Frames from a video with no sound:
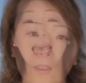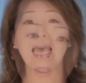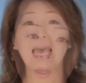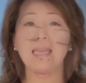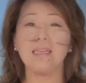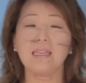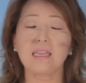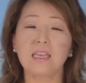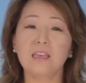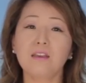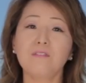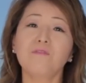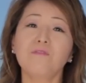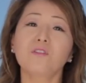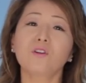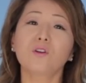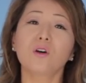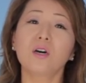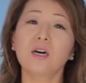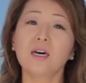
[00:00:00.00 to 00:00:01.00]
And
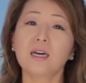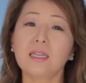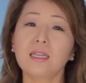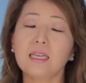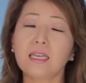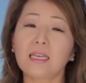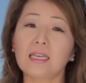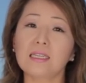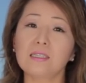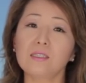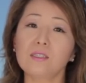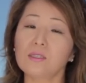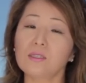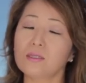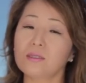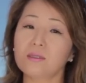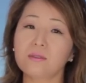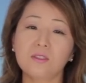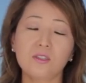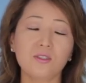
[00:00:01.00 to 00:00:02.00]
if God
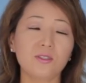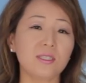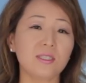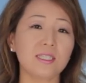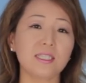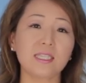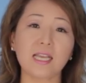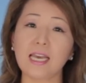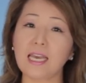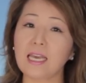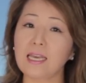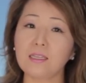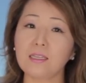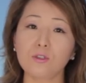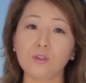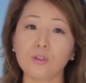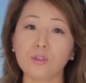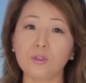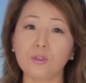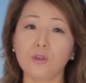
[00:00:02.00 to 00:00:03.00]
is to say
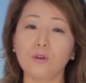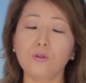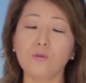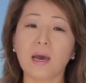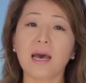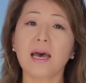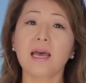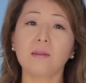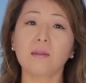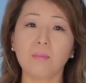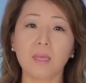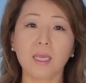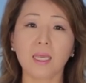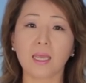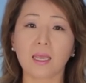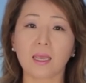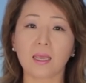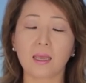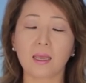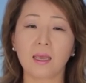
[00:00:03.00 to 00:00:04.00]
to you and
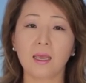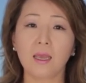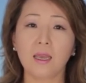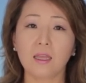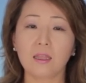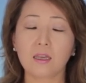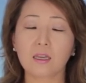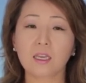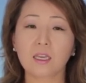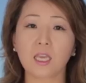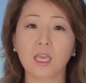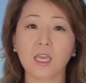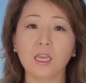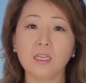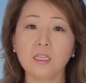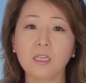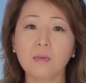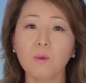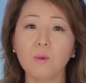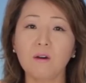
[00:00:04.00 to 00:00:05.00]
me, the
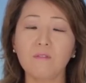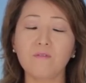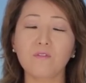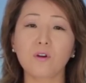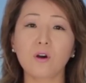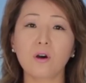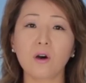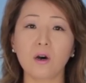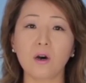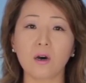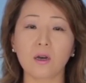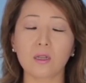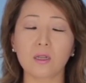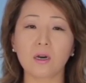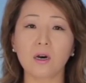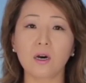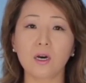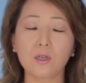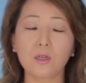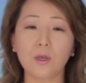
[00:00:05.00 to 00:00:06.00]
kingdom of God
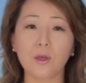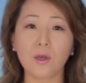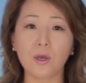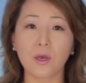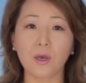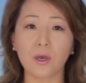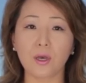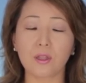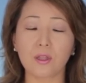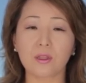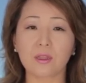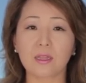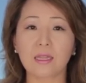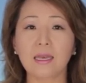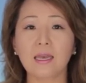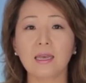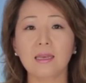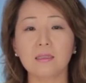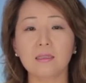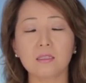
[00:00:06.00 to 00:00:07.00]
on earth
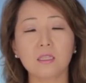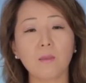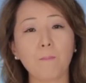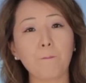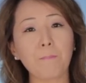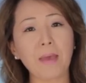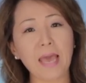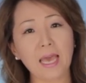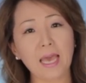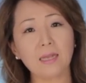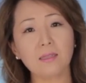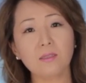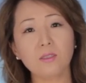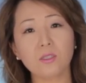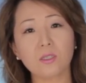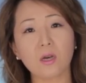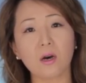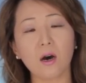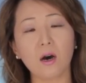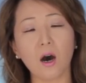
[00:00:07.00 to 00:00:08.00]

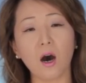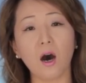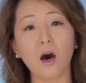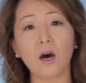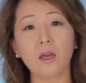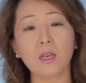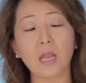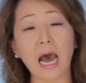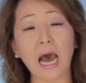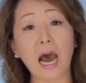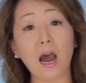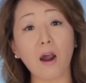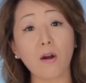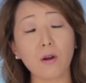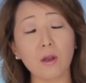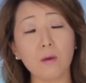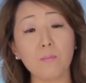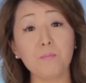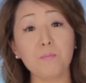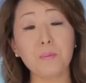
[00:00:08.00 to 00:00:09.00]
depends on
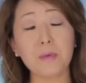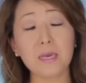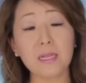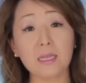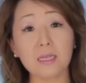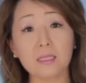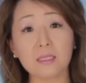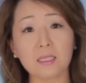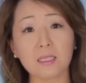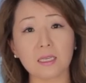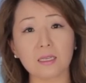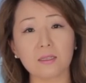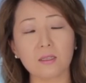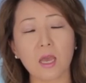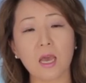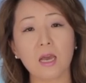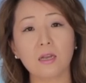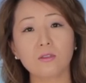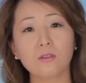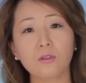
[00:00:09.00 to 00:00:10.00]
our ability
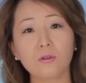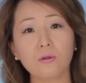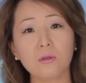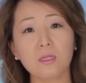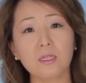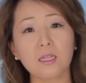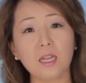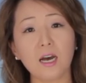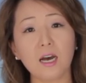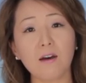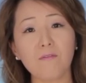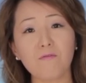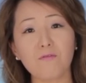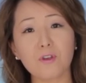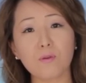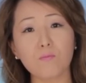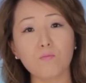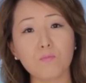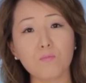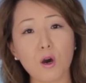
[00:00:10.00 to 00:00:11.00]
to
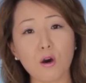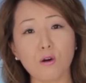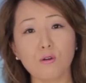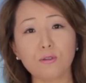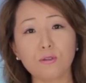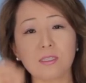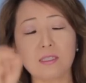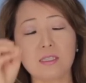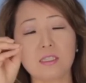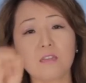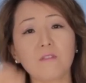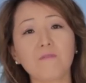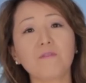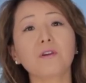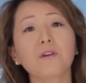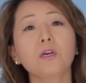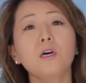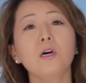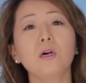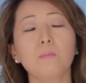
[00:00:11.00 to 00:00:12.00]
love the most
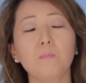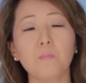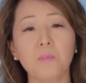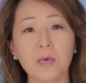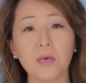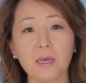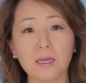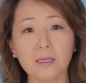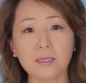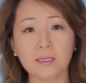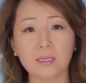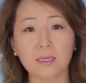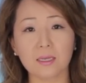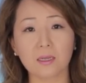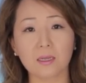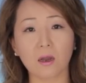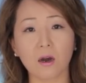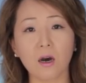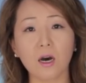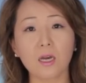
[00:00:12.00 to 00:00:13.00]
difficult
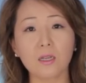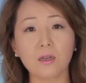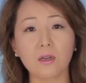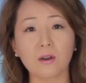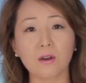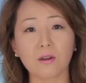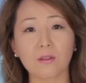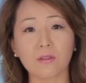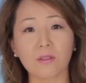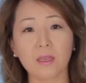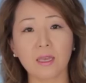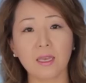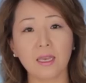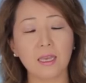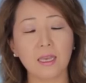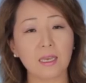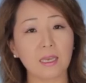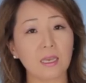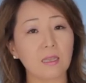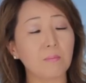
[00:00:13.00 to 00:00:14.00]
person on earth.
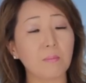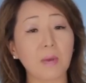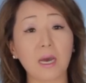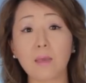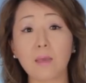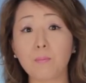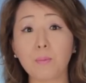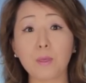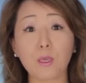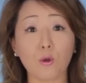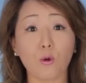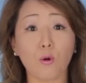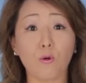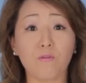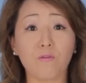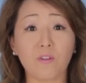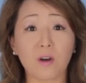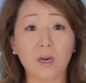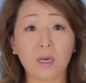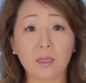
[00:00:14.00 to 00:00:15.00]
It might be
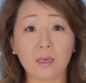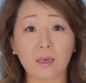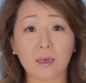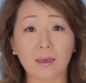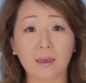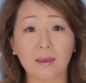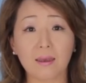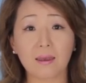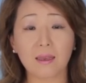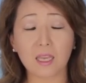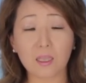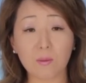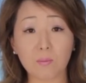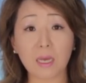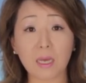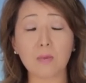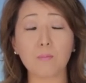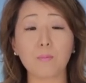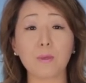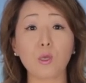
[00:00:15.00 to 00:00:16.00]
your father. It
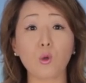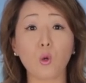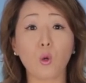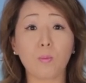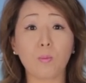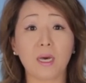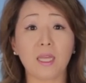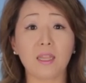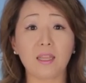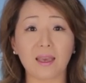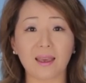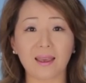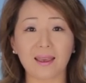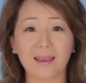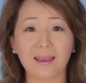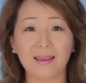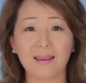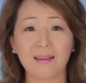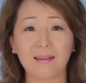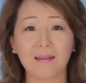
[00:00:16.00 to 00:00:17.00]
might be your mother.
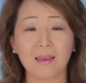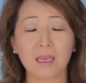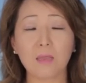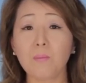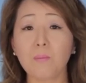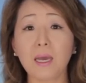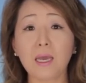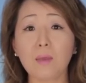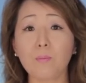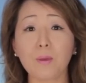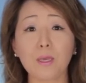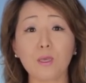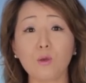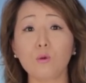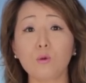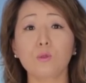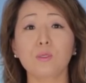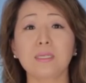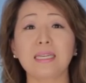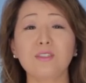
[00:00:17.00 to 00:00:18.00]
It might be
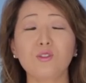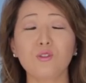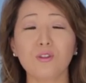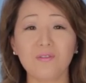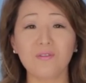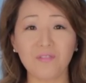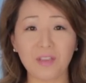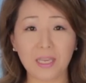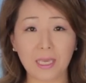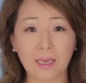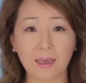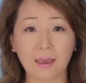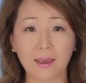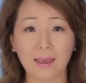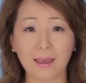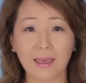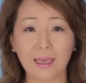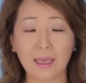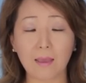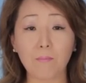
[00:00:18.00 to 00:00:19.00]
your central
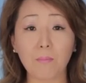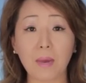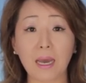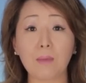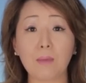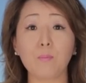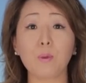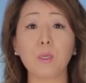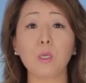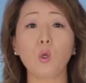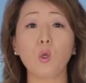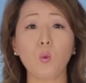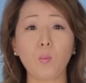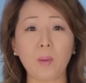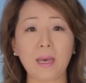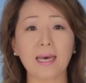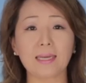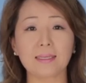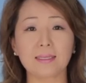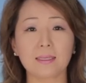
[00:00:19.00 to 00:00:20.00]
figure. It might be your
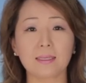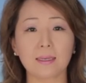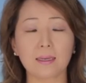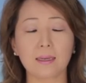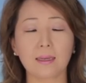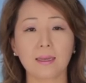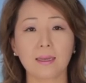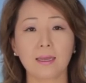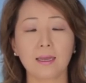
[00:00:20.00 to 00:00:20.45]
pastor.